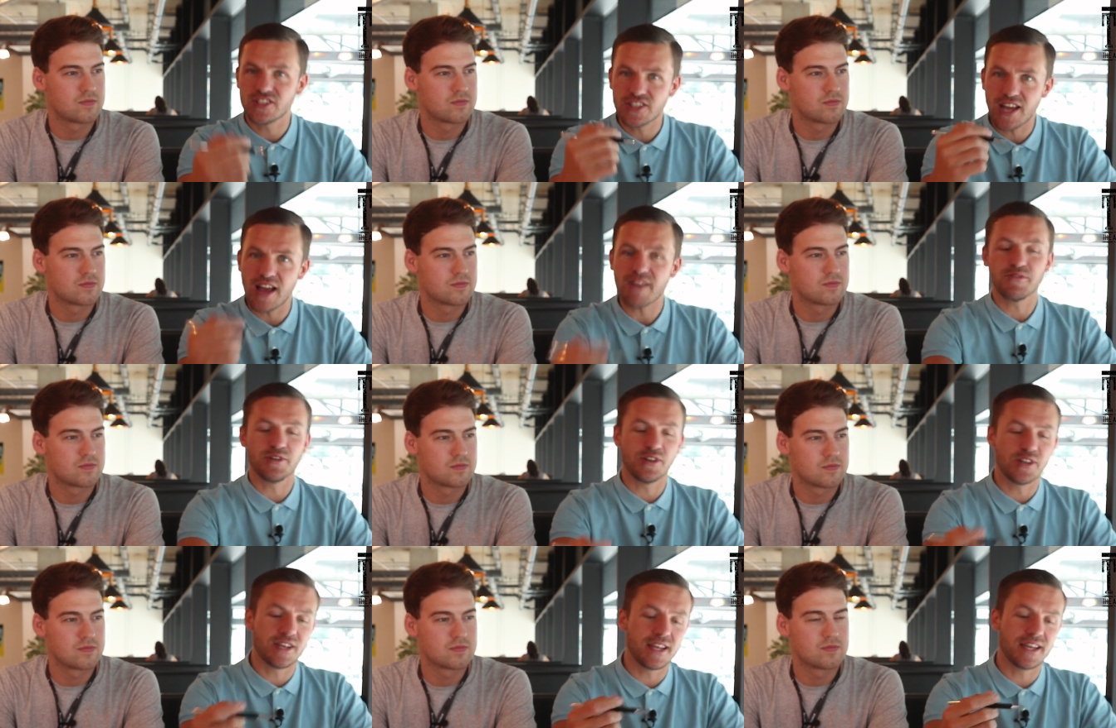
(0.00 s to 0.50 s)

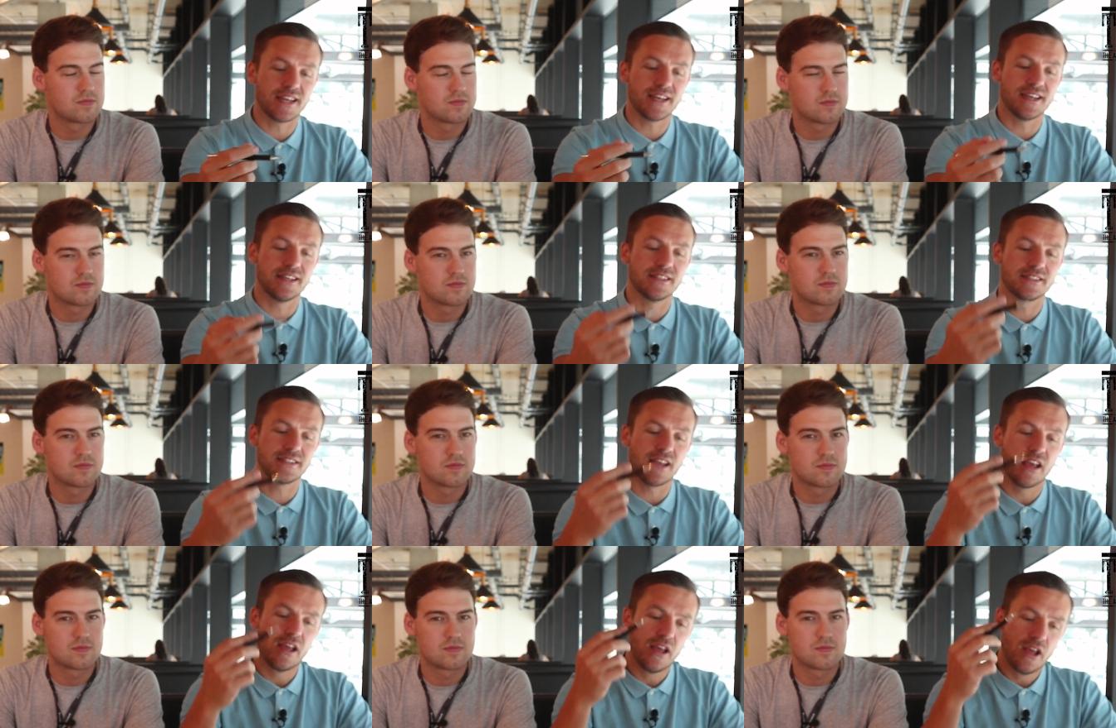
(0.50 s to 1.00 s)
Speaker 1: 7
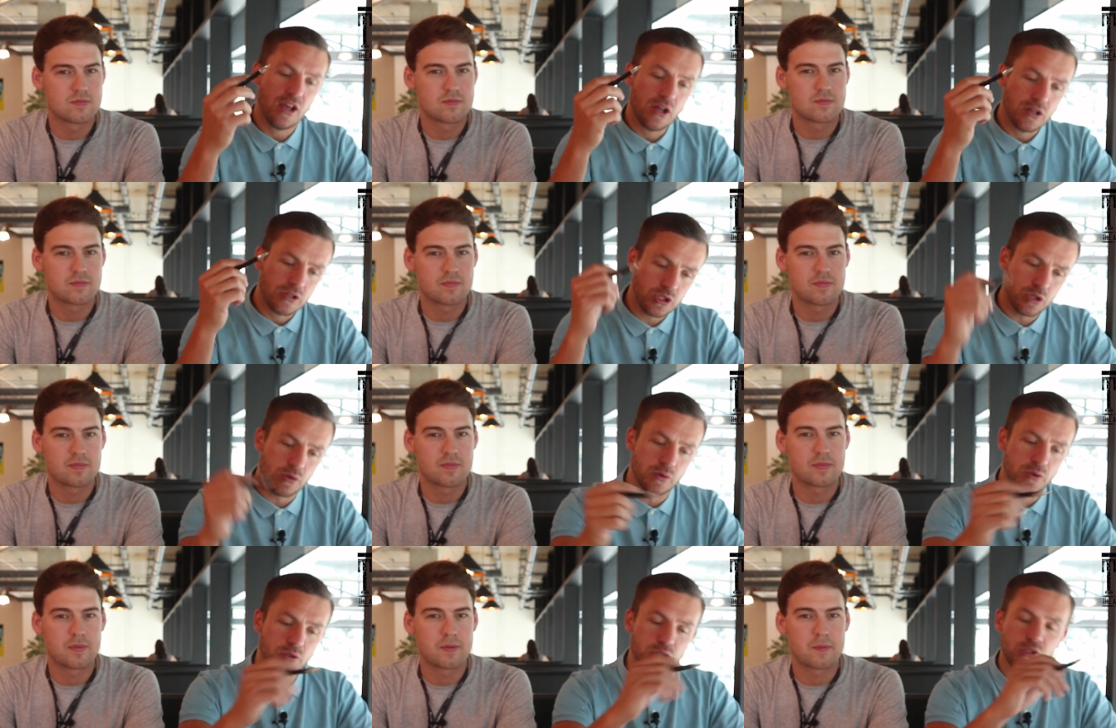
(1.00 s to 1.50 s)
years,
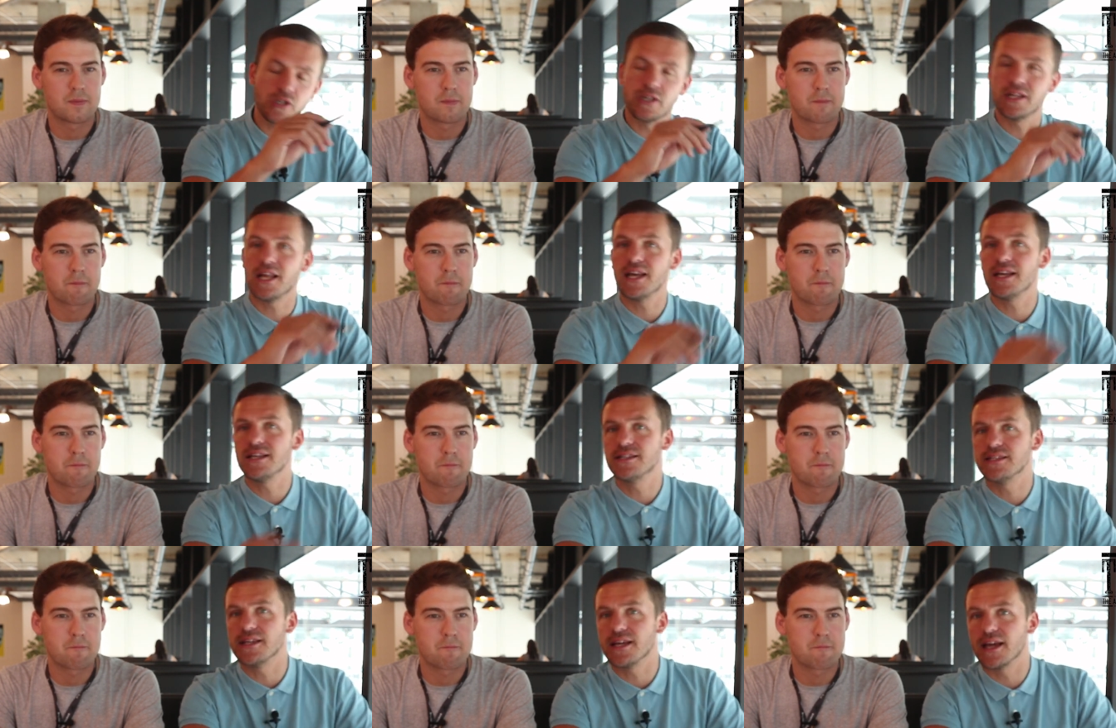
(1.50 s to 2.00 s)

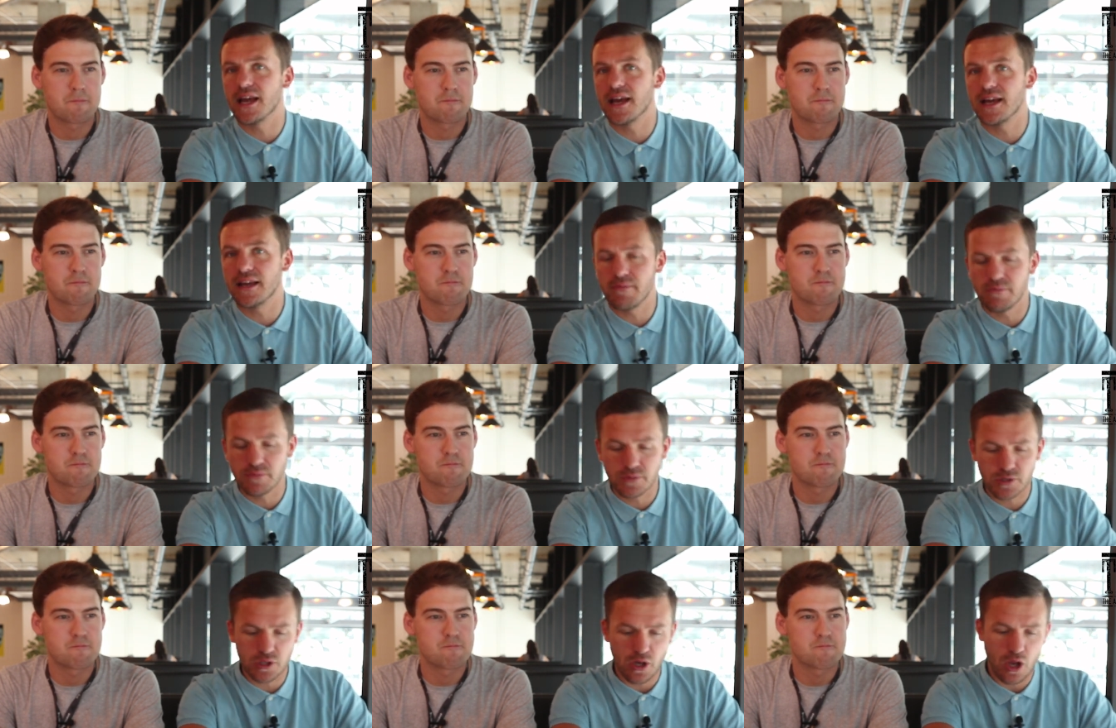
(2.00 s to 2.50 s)
280
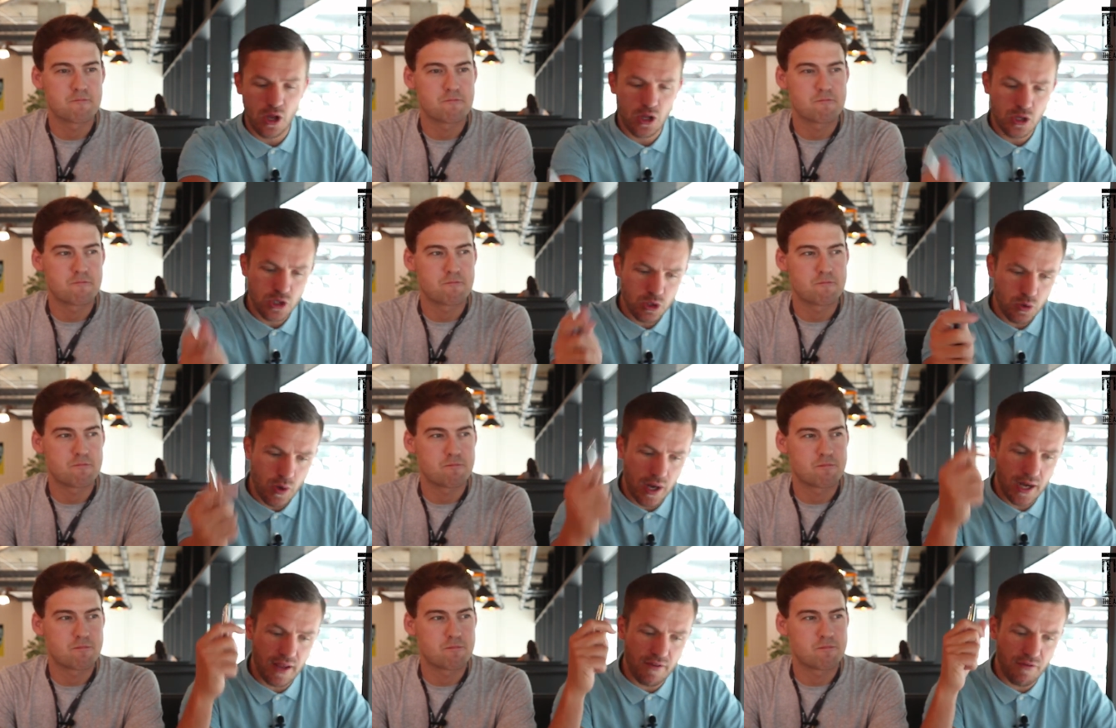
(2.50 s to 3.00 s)
games,
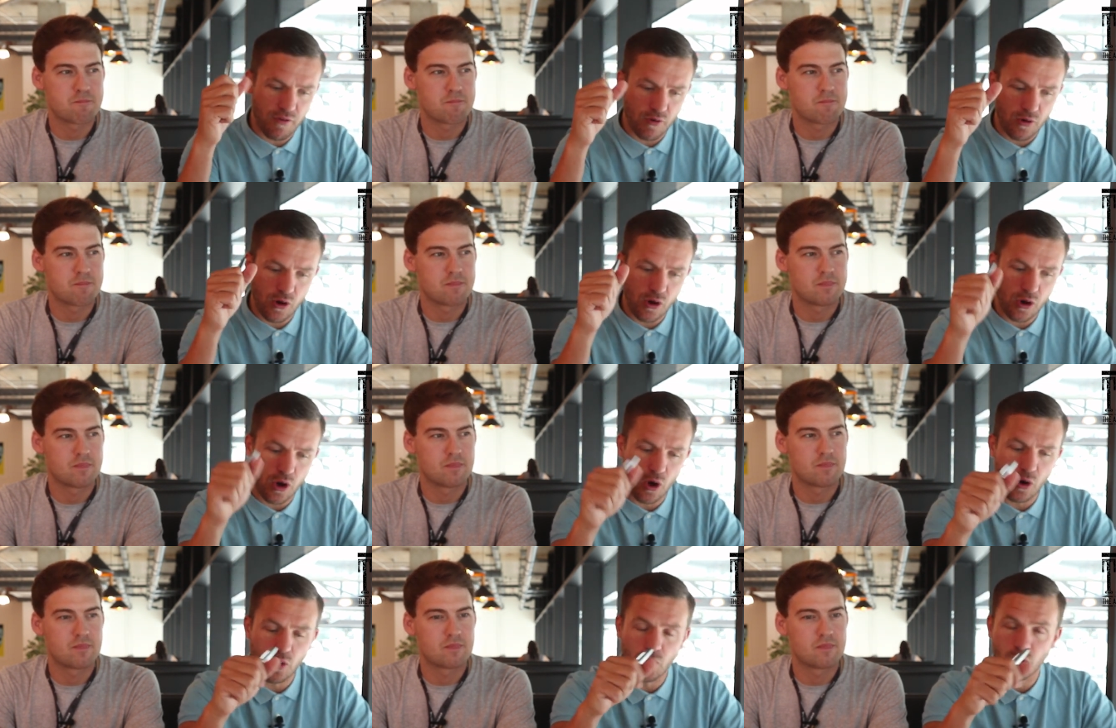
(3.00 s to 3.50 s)

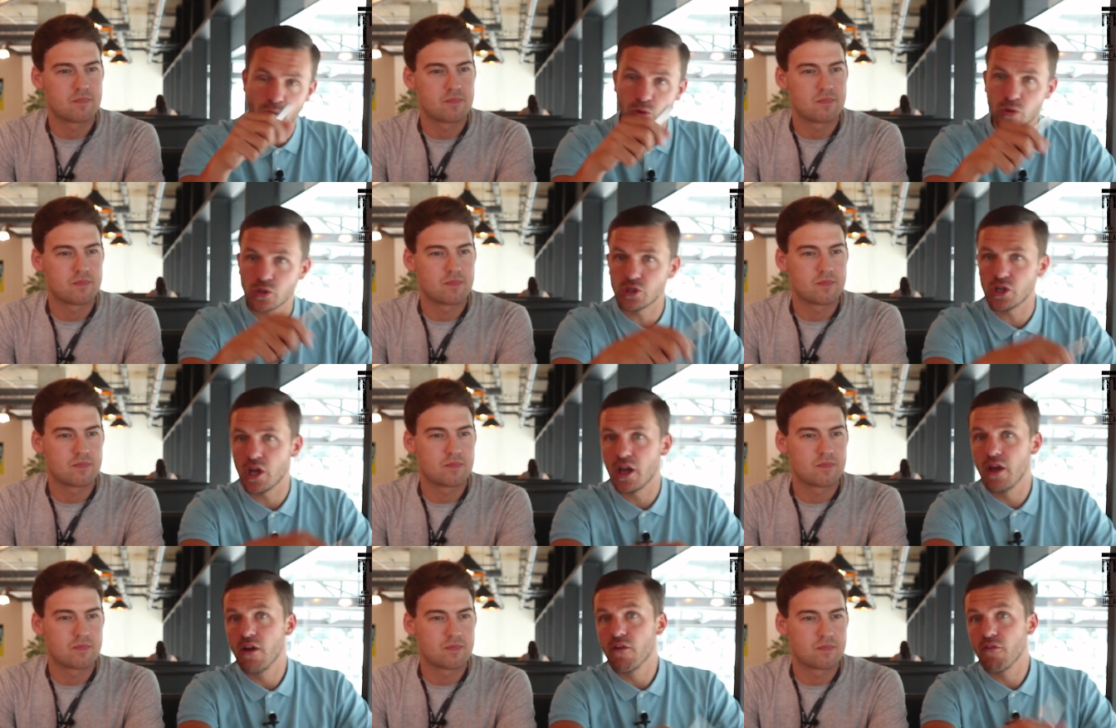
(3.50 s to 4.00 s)
24
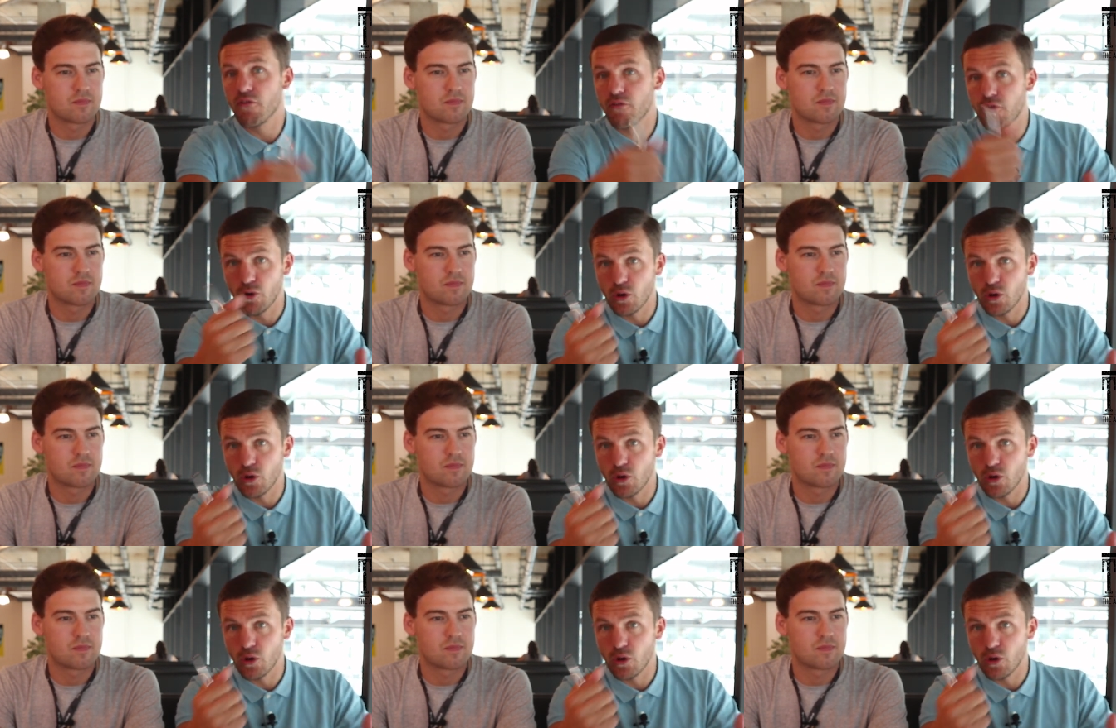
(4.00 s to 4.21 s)
goals,